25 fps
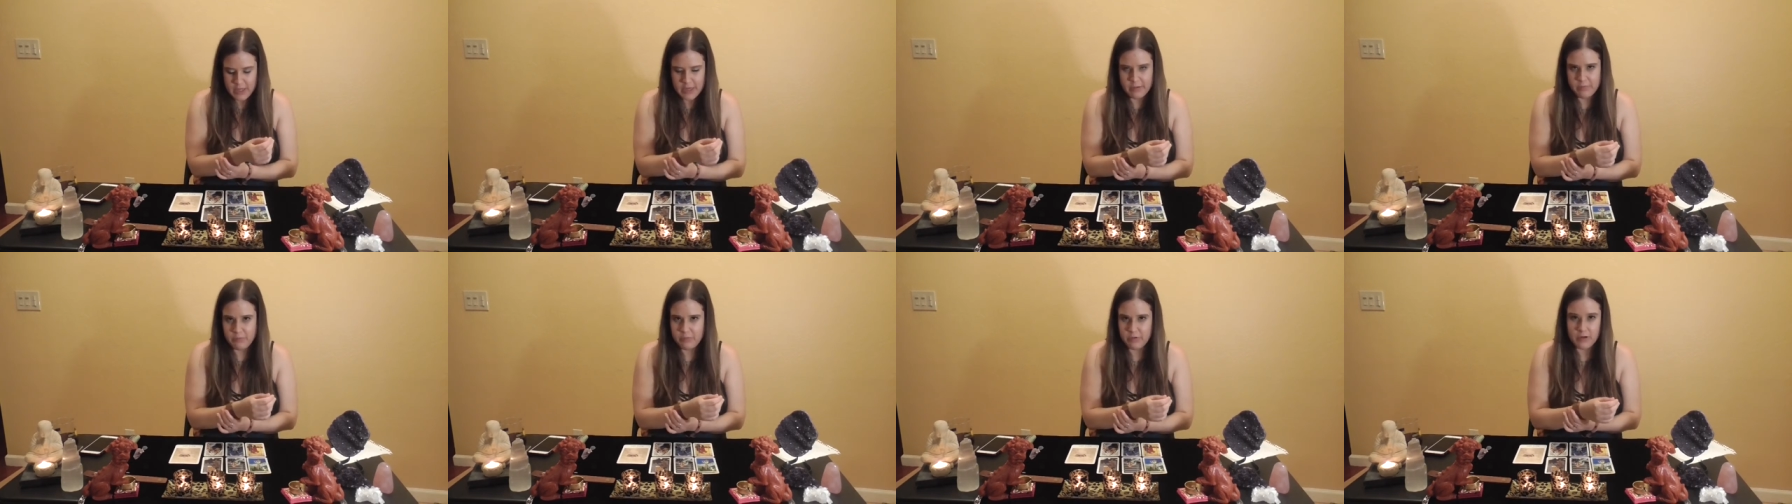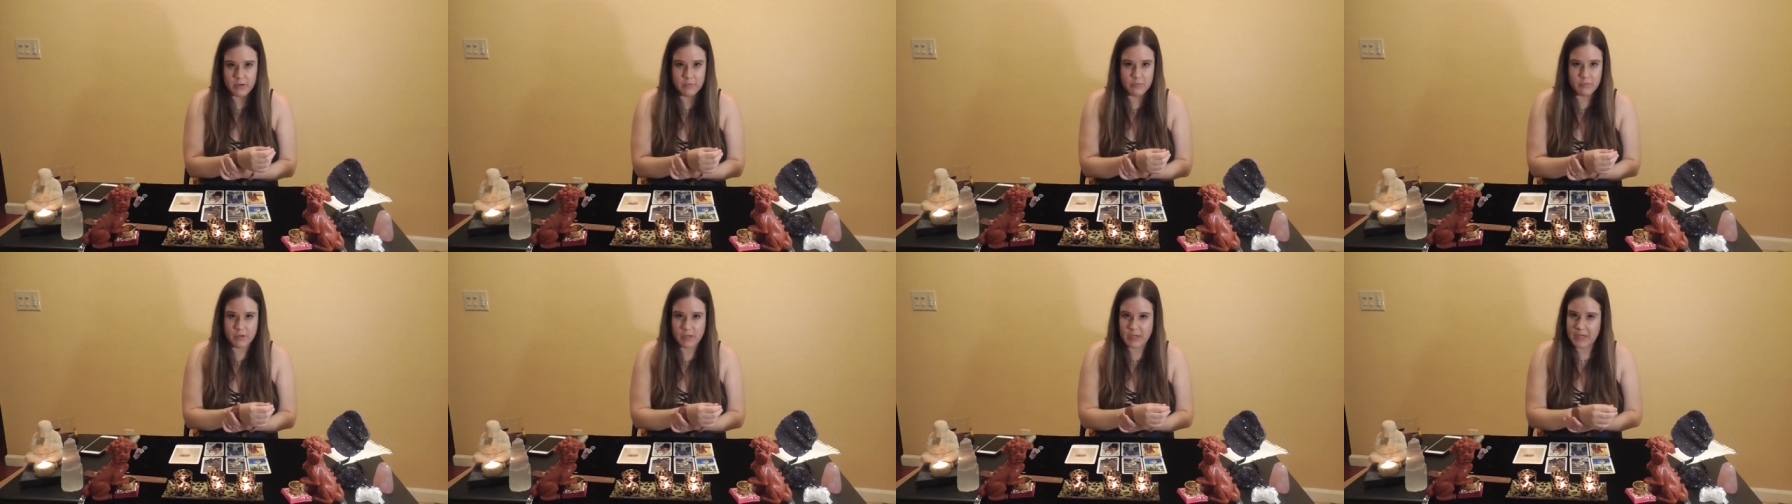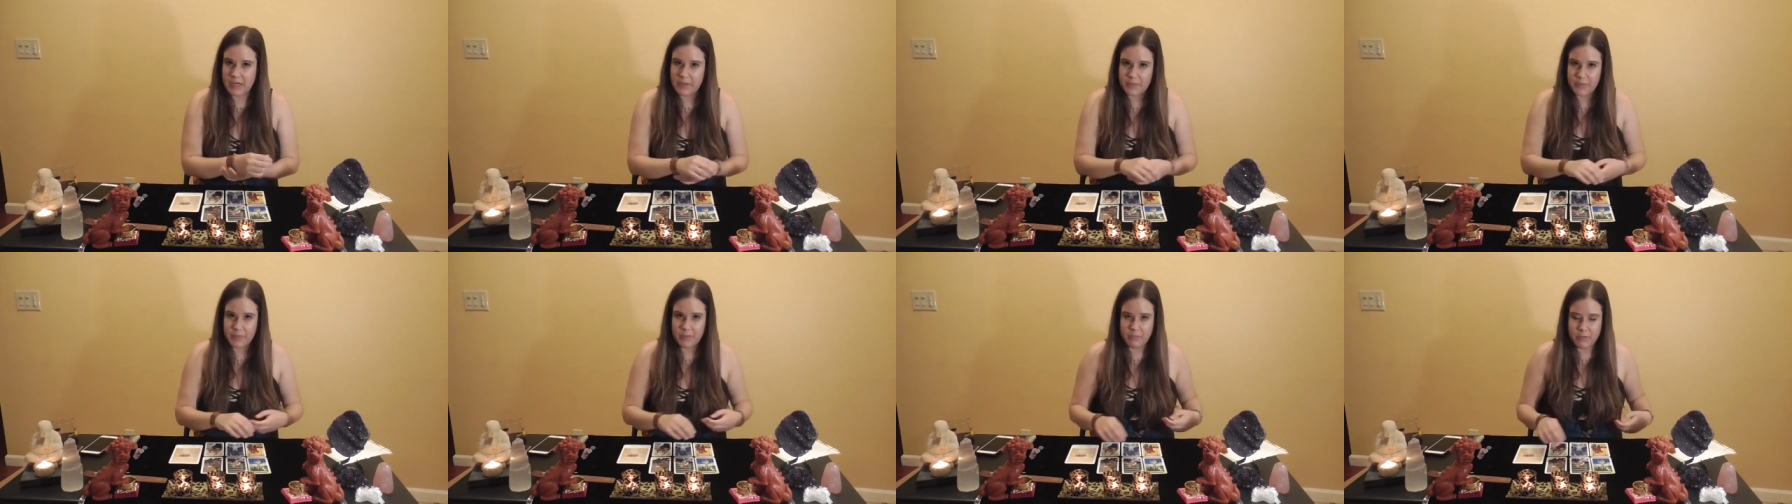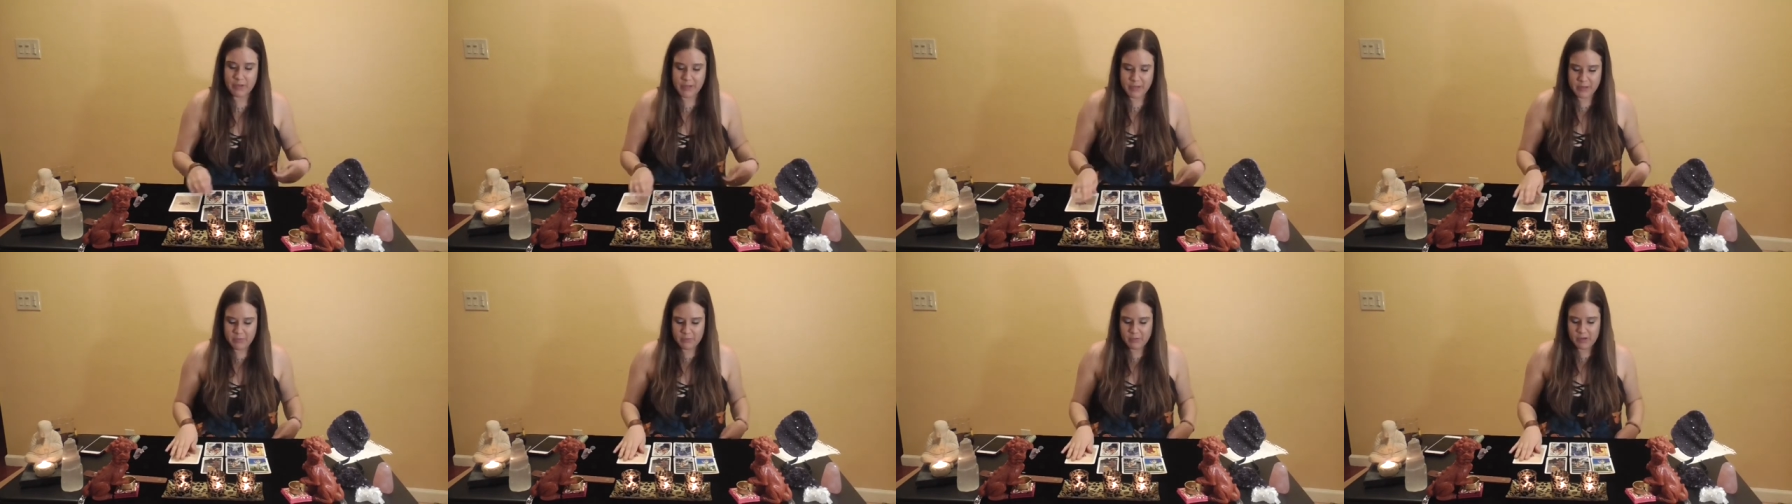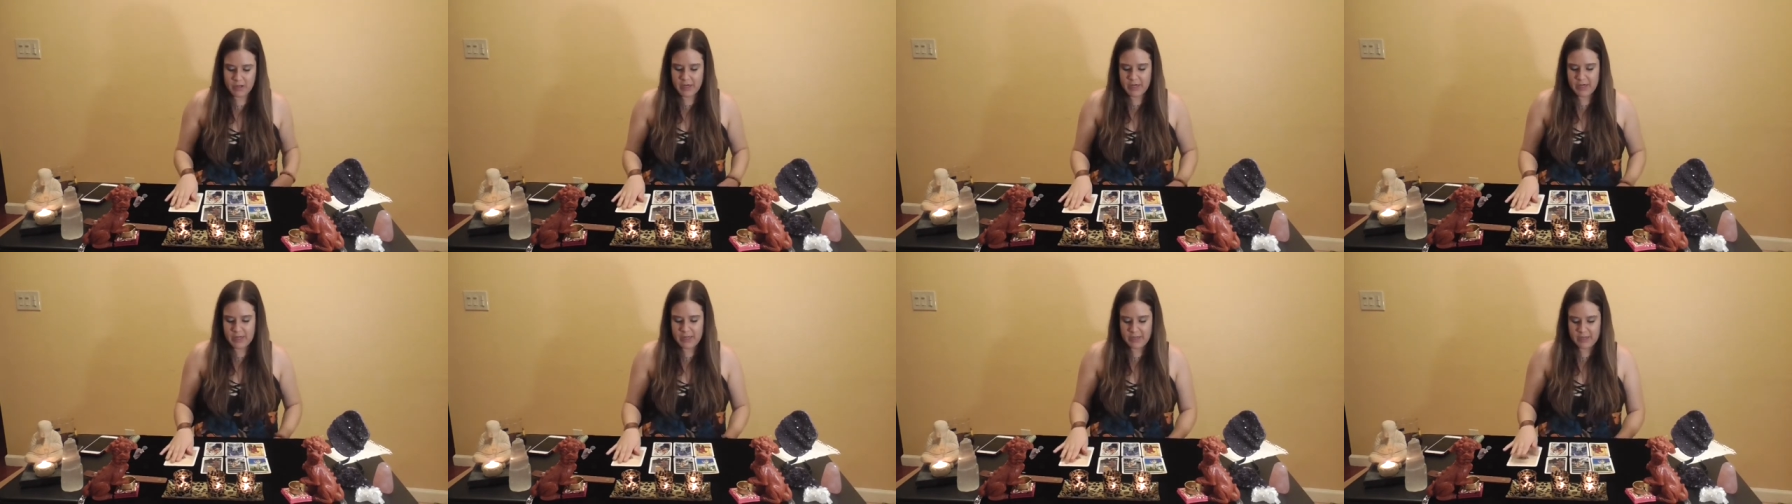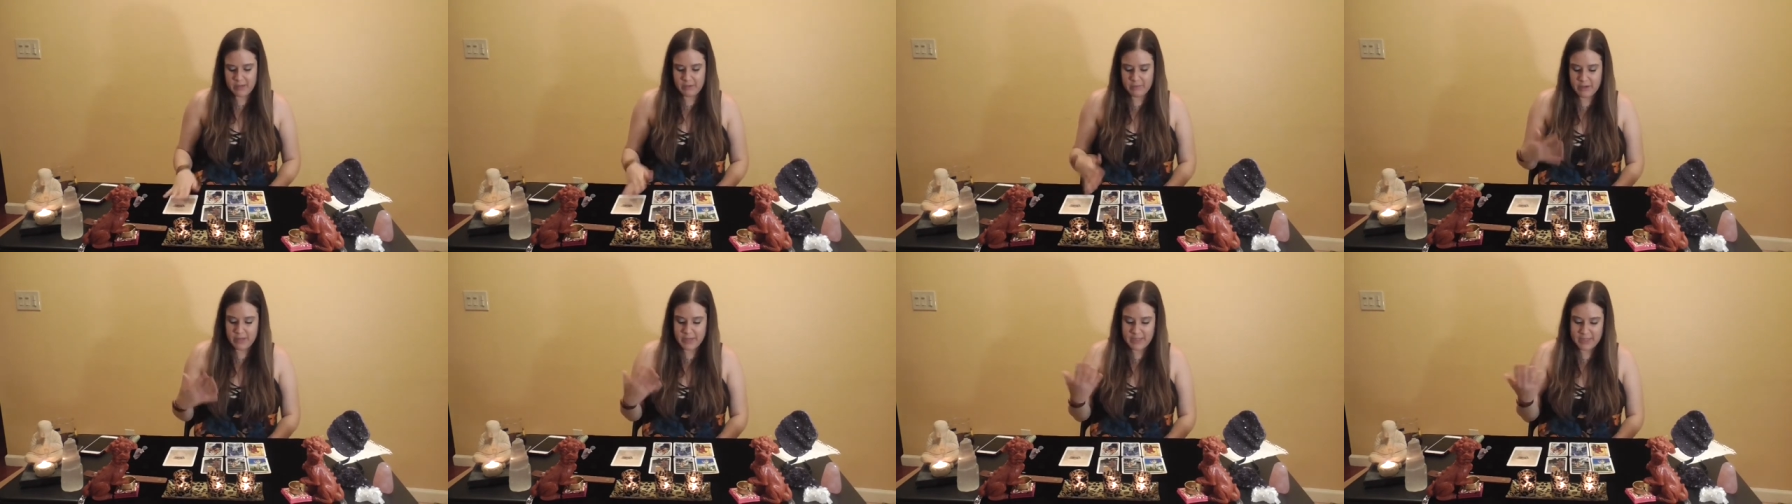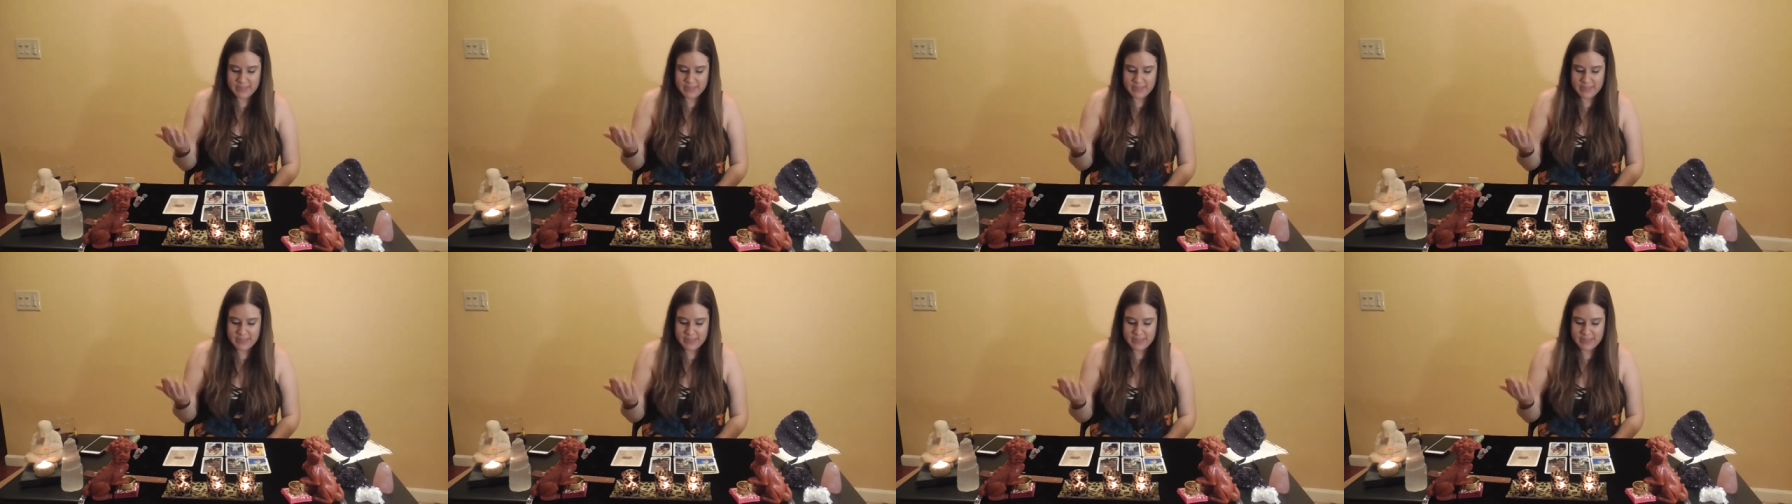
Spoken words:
it wouldn't work out the way you wanted anyway.